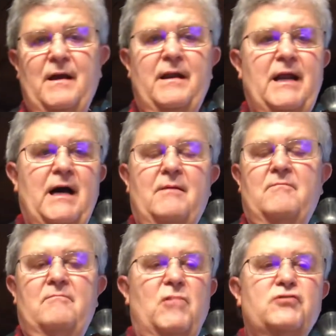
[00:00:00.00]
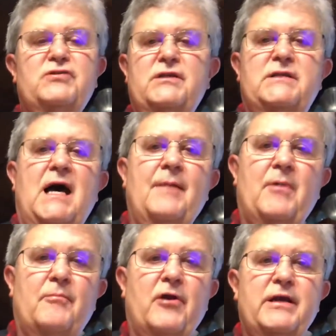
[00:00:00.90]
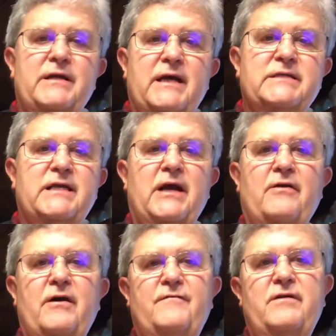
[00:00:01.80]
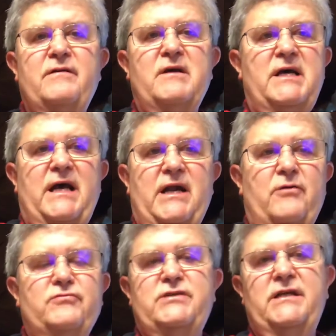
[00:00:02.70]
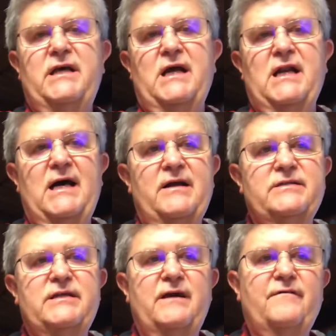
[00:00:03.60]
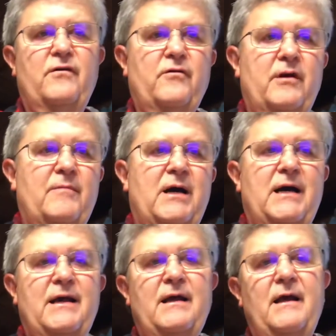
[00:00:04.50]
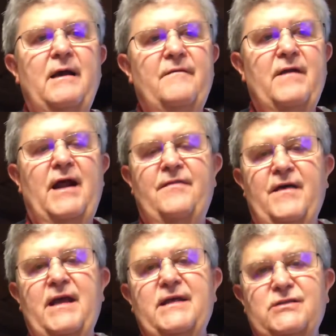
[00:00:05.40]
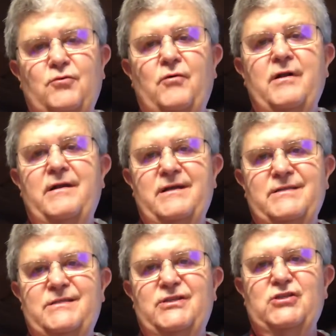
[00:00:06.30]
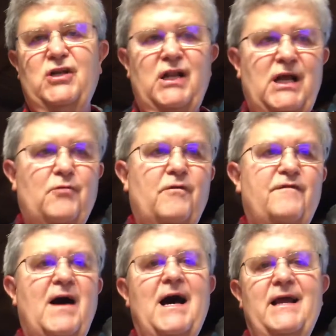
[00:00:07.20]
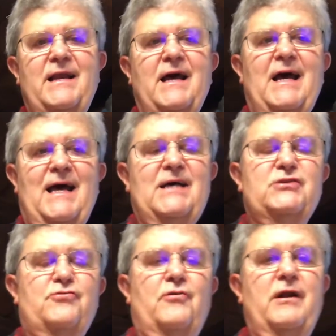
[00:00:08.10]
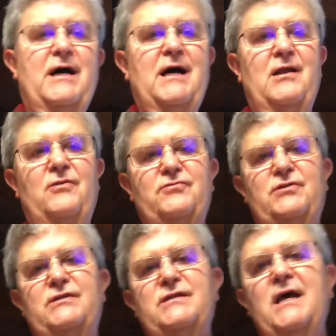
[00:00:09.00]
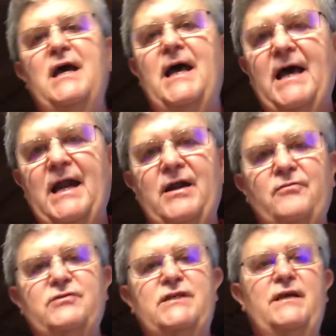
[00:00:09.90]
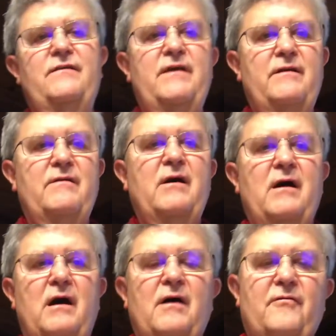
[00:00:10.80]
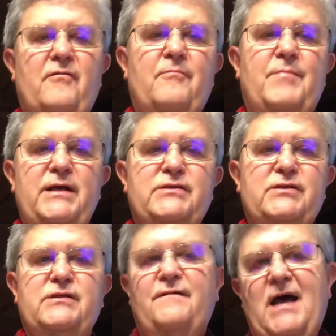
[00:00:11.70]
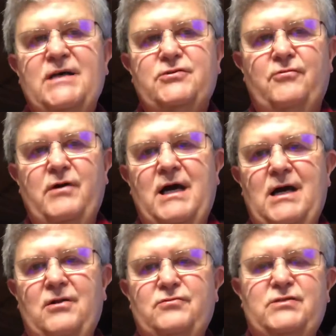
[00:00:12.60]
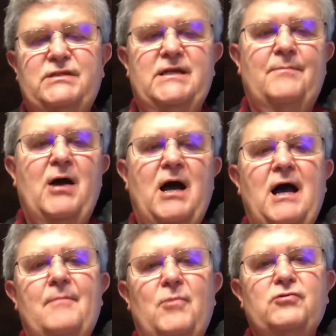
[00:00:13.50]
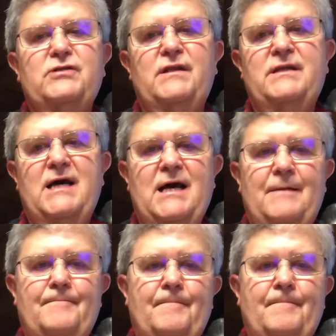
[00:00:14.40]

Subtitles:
Now, most of the time my brain takes care of it, and I don't see that cloud of stuff going by that I think is what is just liquefied asteroid hyalosis. And I don't see the other pieces of asteroid hyalosis in my eye most of the time.